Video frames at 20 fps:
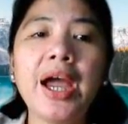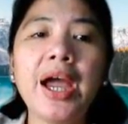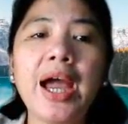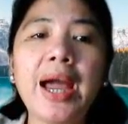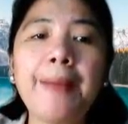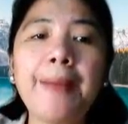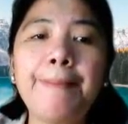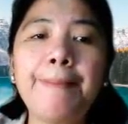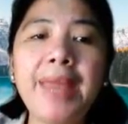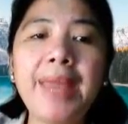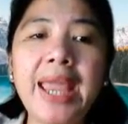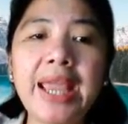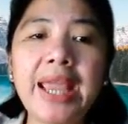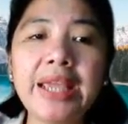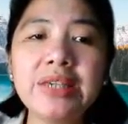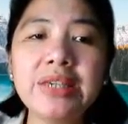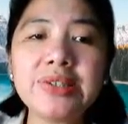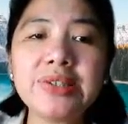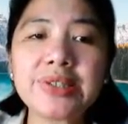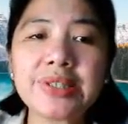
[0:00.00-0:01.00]
a
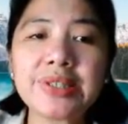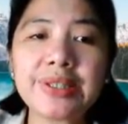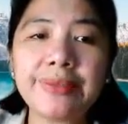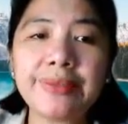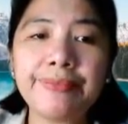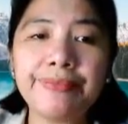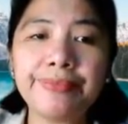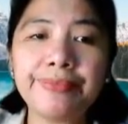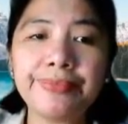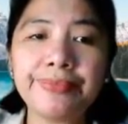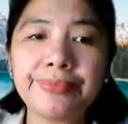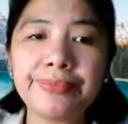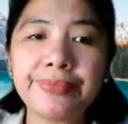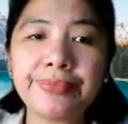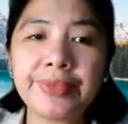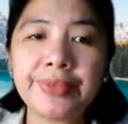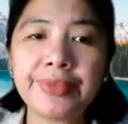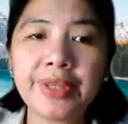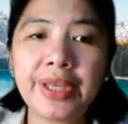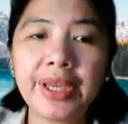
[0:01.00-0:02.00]
base
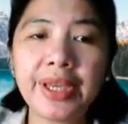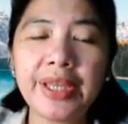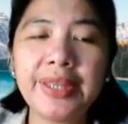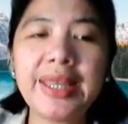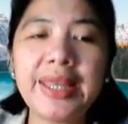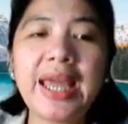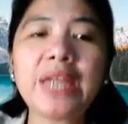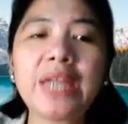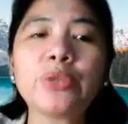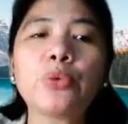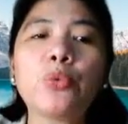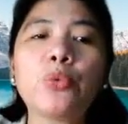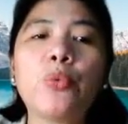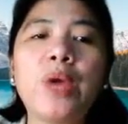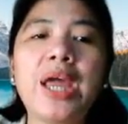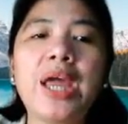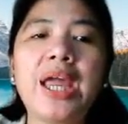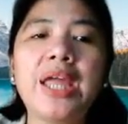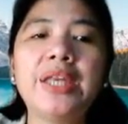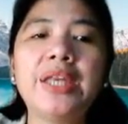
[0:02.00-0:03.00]
that
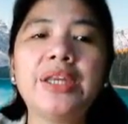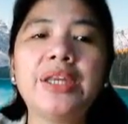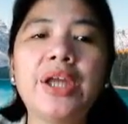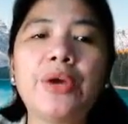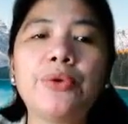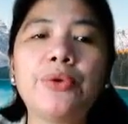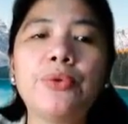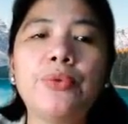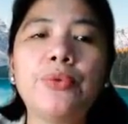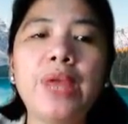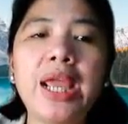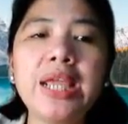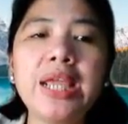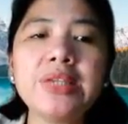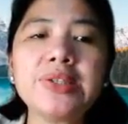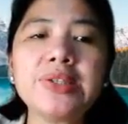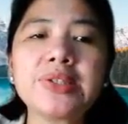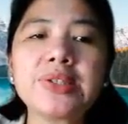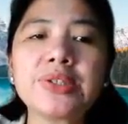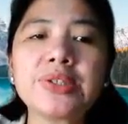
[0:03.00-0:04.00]
when
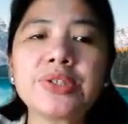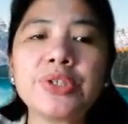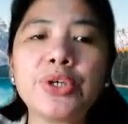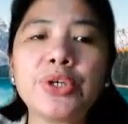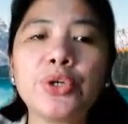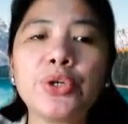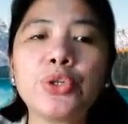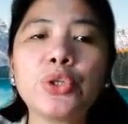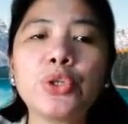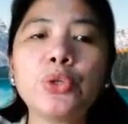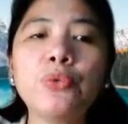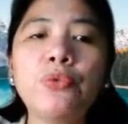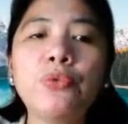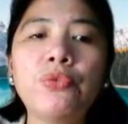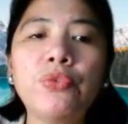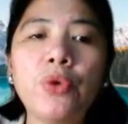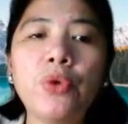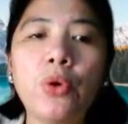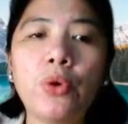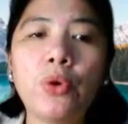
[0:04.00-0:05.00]
raised to
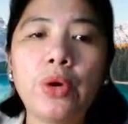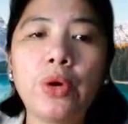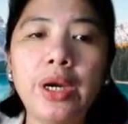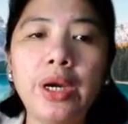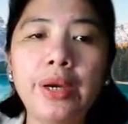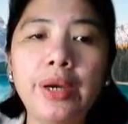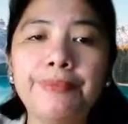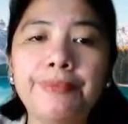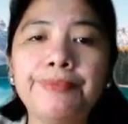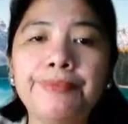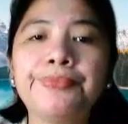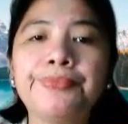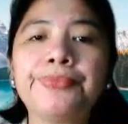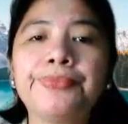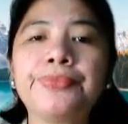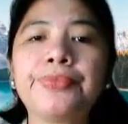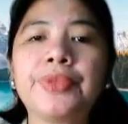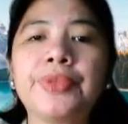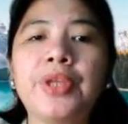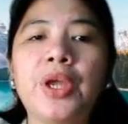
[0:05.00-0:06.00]
4,
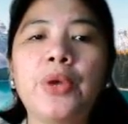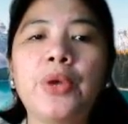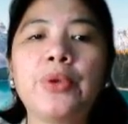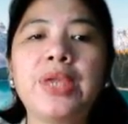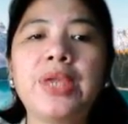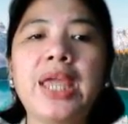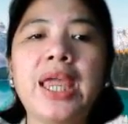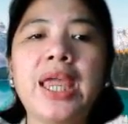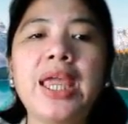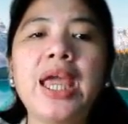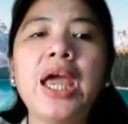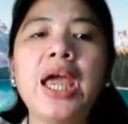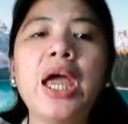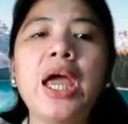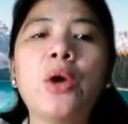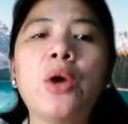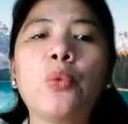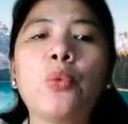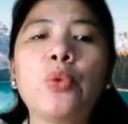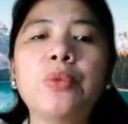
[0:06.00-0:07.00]
okay,
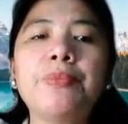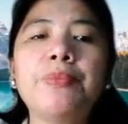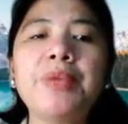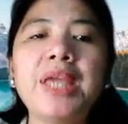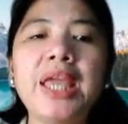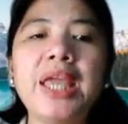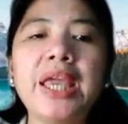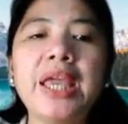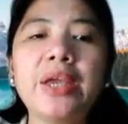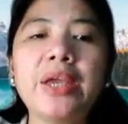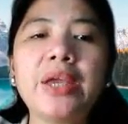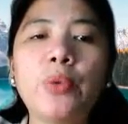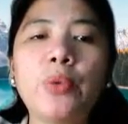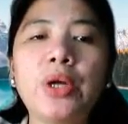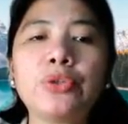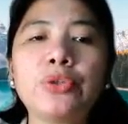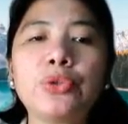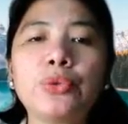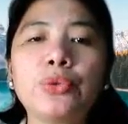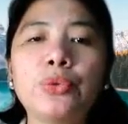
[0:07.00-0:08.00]
will be
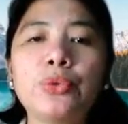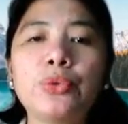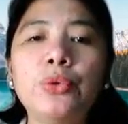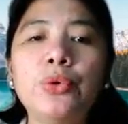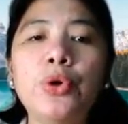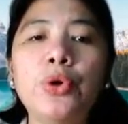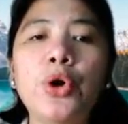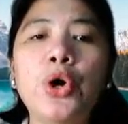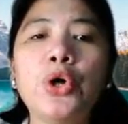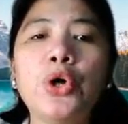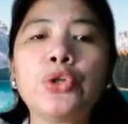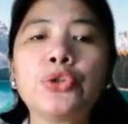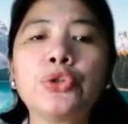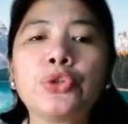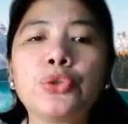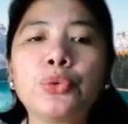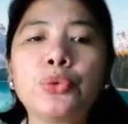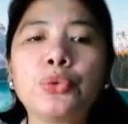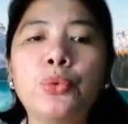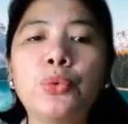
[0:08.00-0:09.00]
equal to
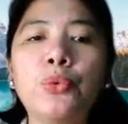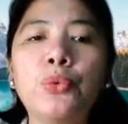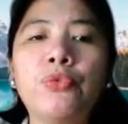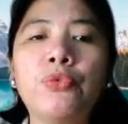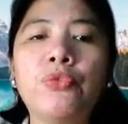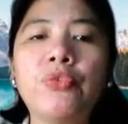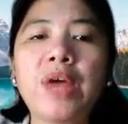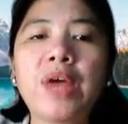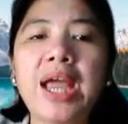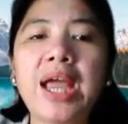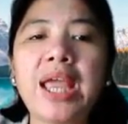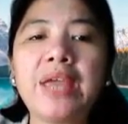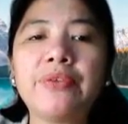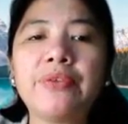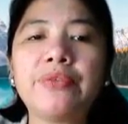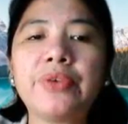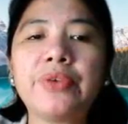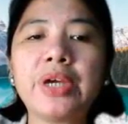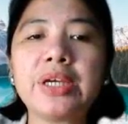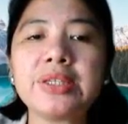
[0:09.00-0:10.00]

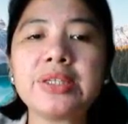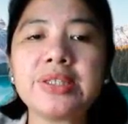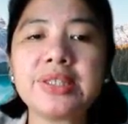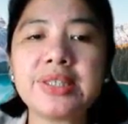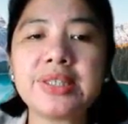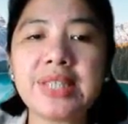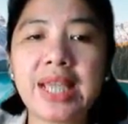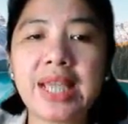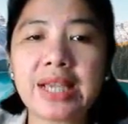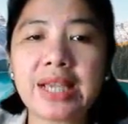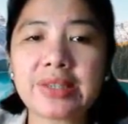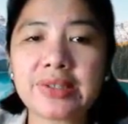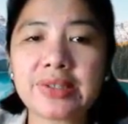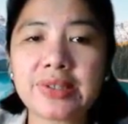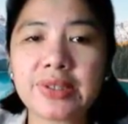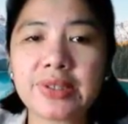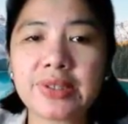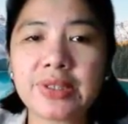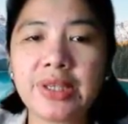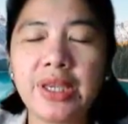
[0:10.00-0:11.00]

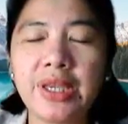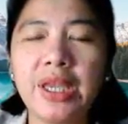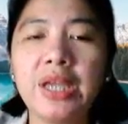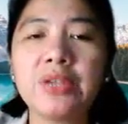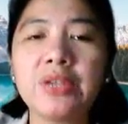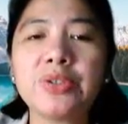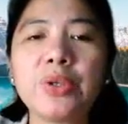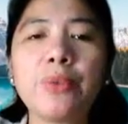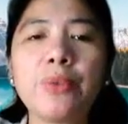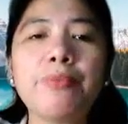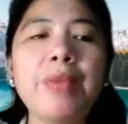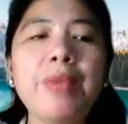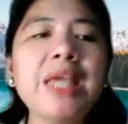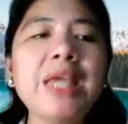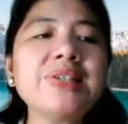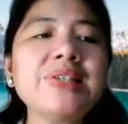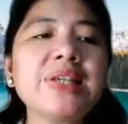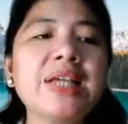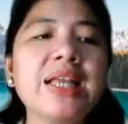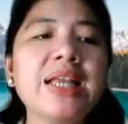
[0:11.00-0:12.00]
256. So
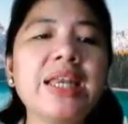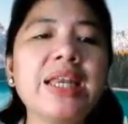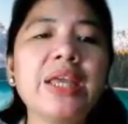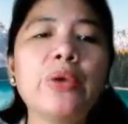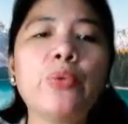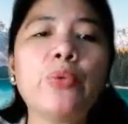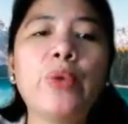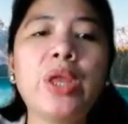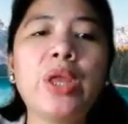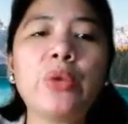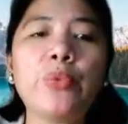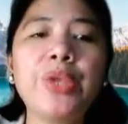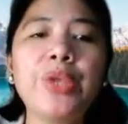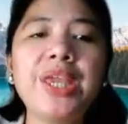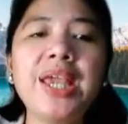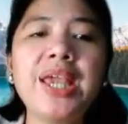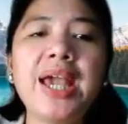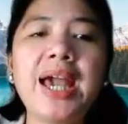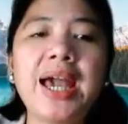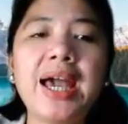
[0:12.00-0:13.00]
basically, when
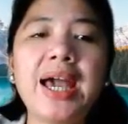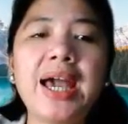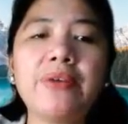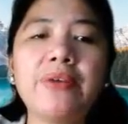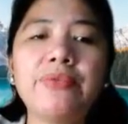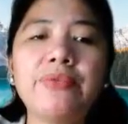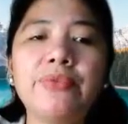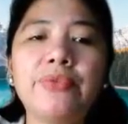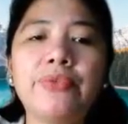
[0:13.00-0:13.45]
we have